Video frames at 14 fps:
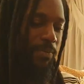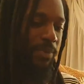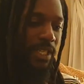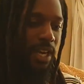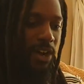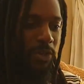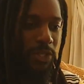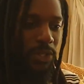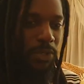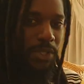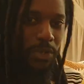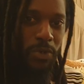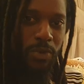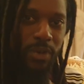But also
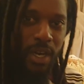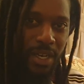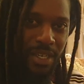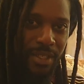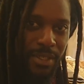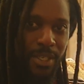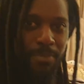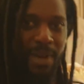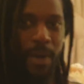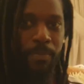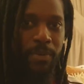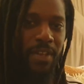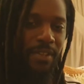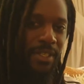too, to
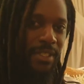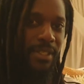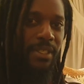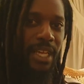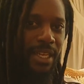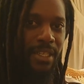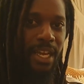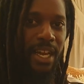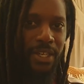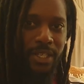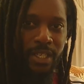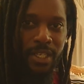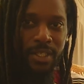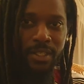my brothers that's
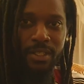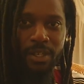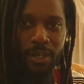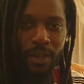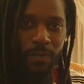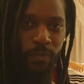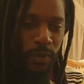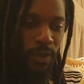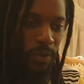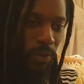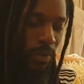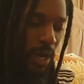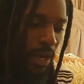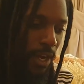actually looking
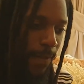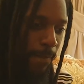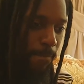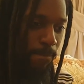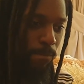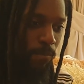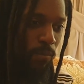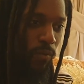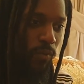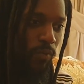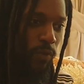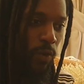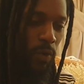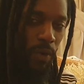for
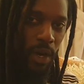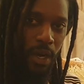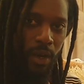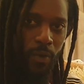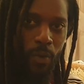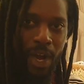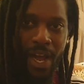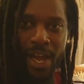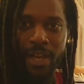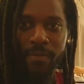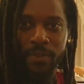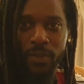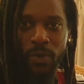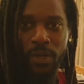
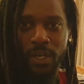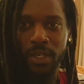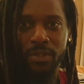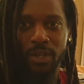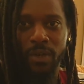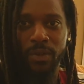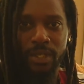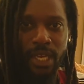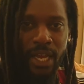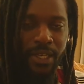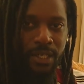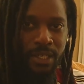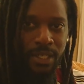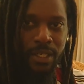wives or to
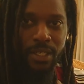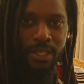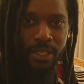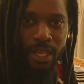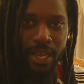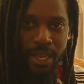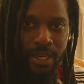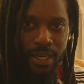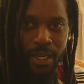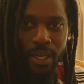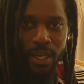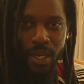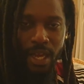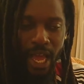actually date
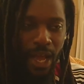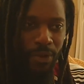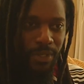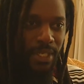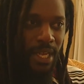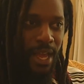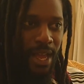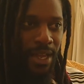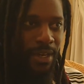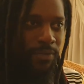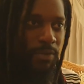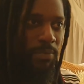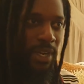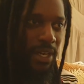outside
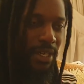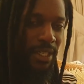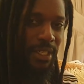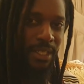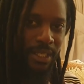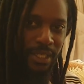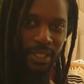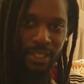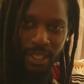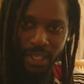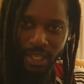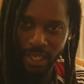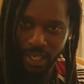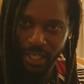of America
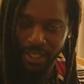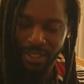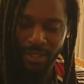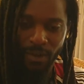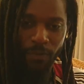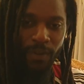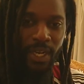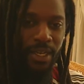and stuff